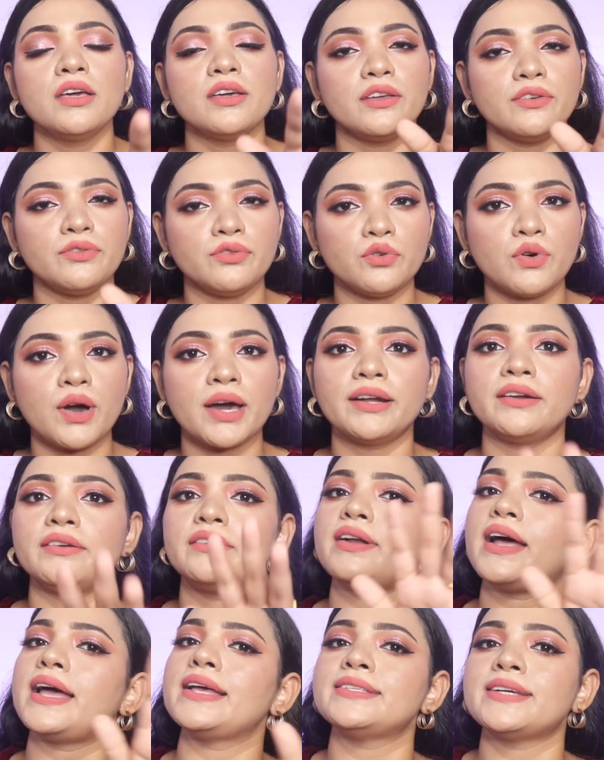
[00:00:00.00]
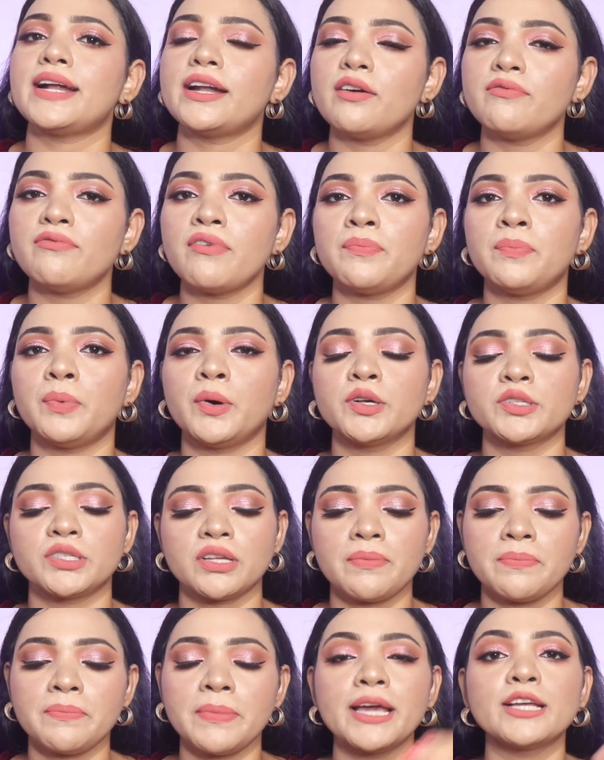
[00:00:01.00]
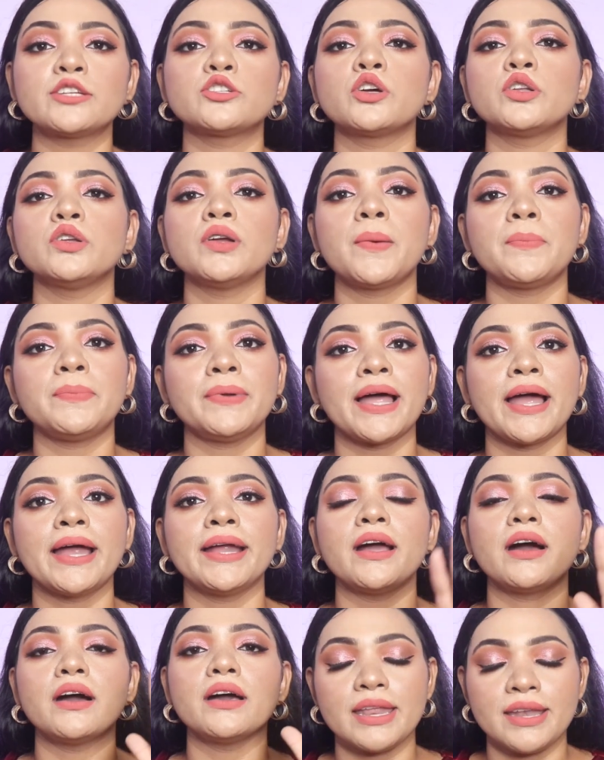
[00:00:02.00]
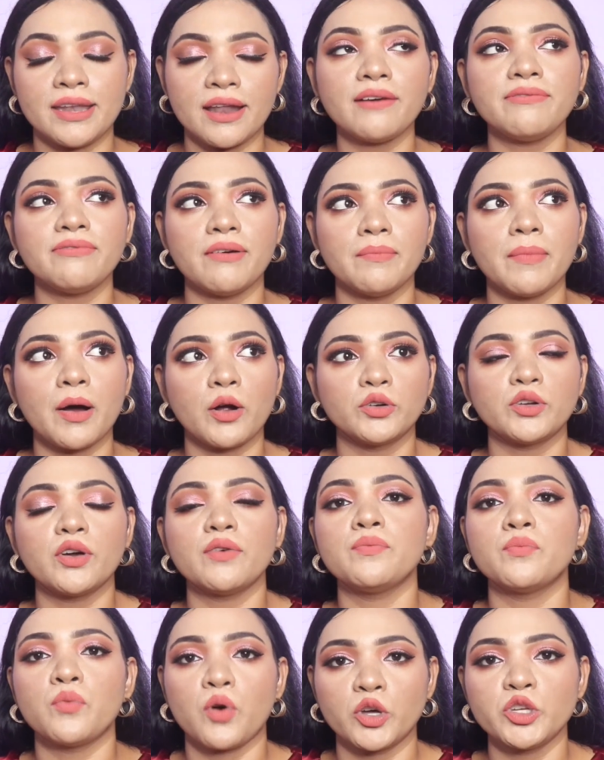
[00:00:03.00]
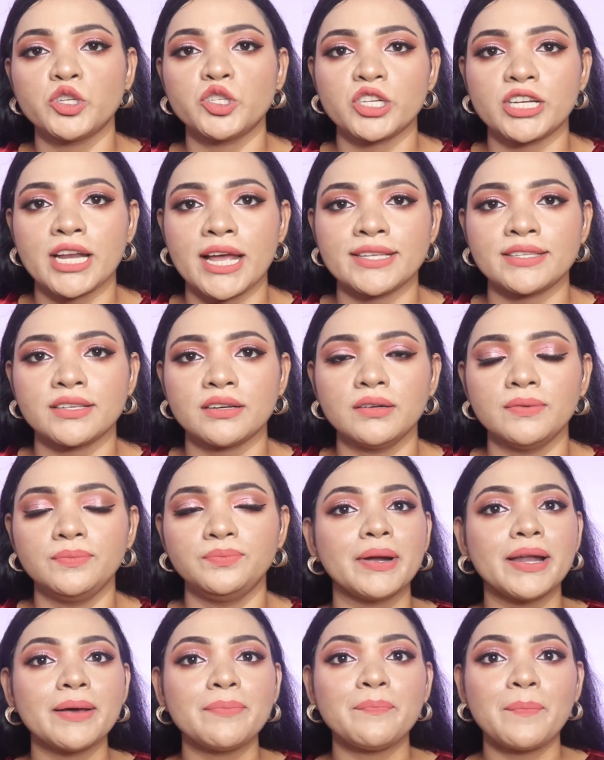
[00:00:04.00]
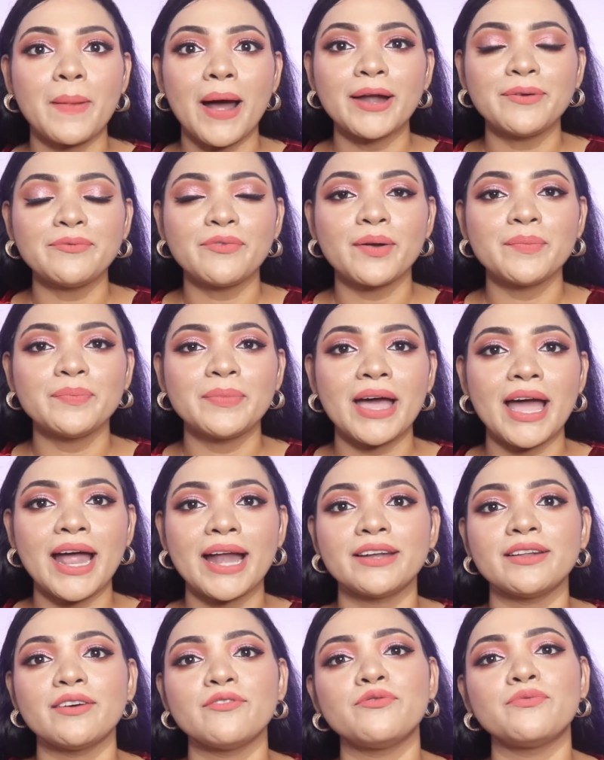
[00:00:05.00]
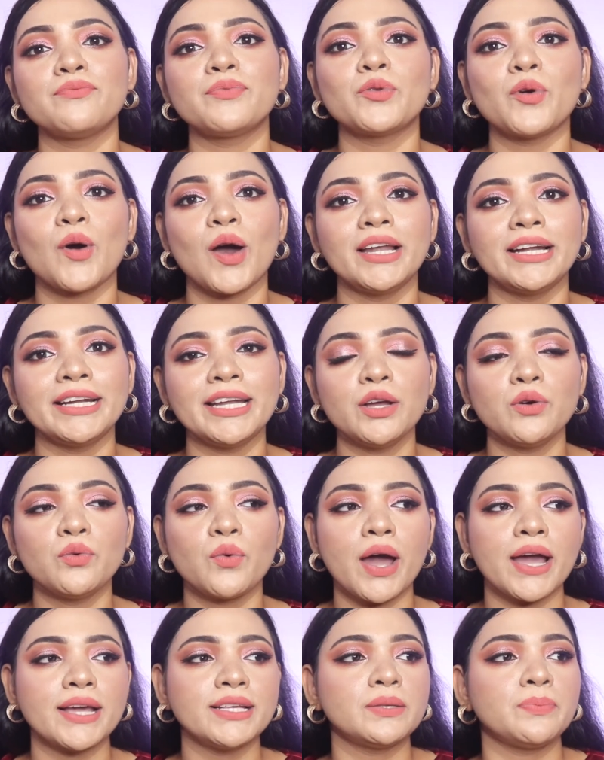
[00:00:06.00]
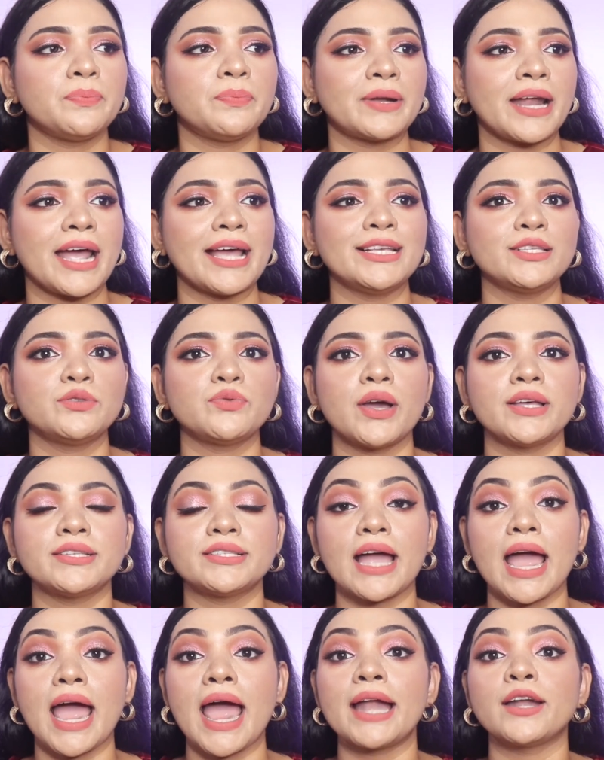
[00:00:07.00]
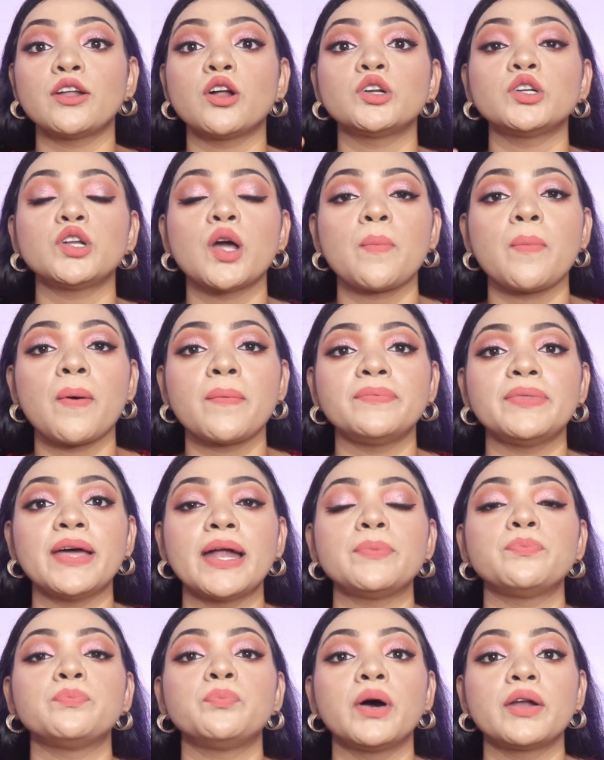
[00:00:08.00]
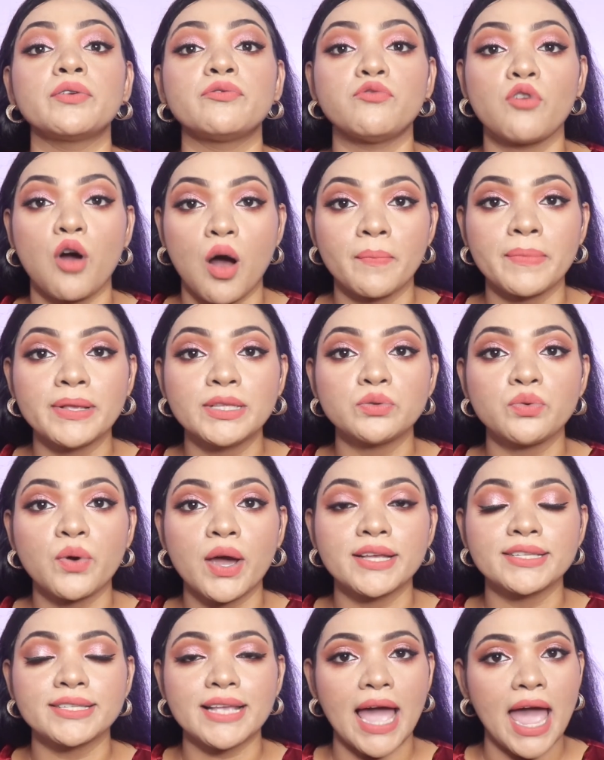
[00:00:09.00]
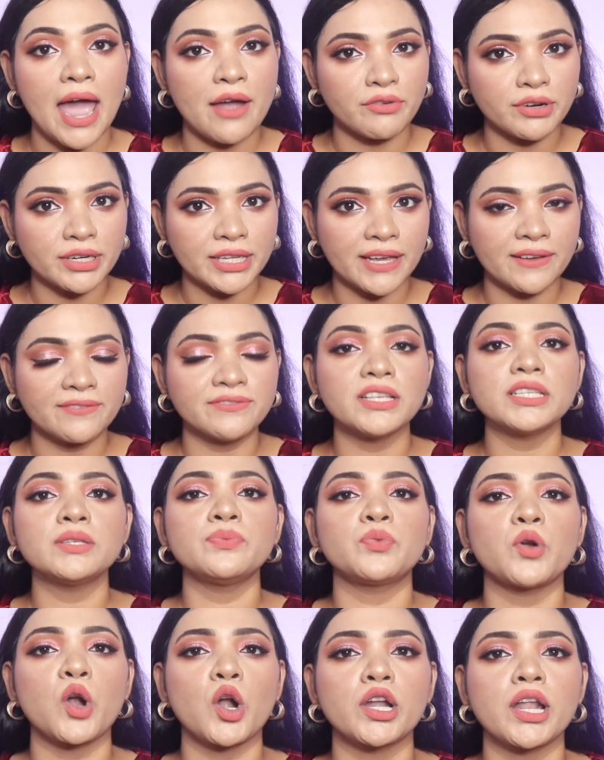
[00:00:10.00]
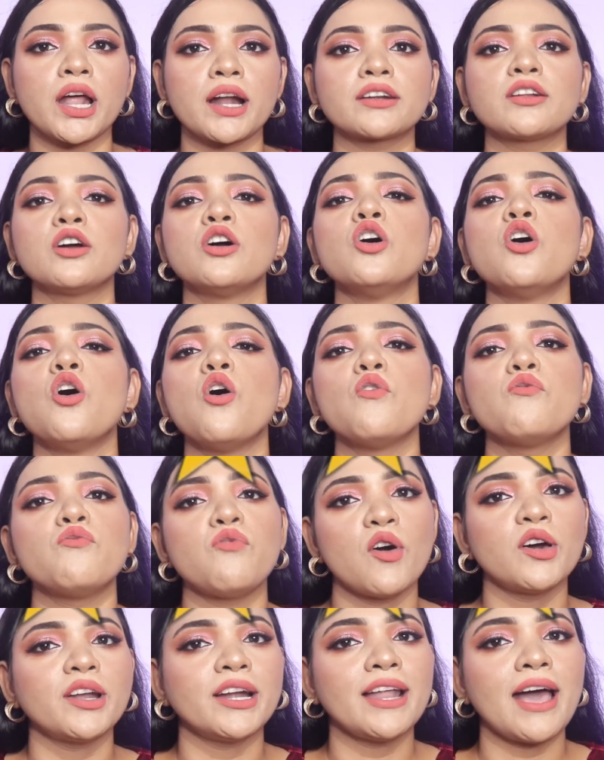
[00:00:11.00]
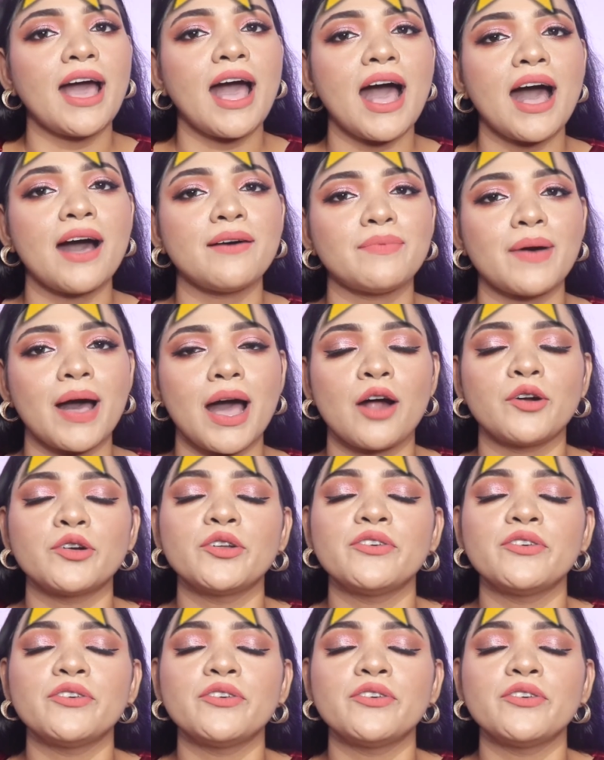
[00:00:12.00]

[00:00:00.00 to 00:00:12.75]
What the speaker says: If you are a dry side of a person, make sure you apply enough amount of moisturizer. But apart from that, quality wise, price wise, and on top of that, performance wise, I would give this product 4.5 out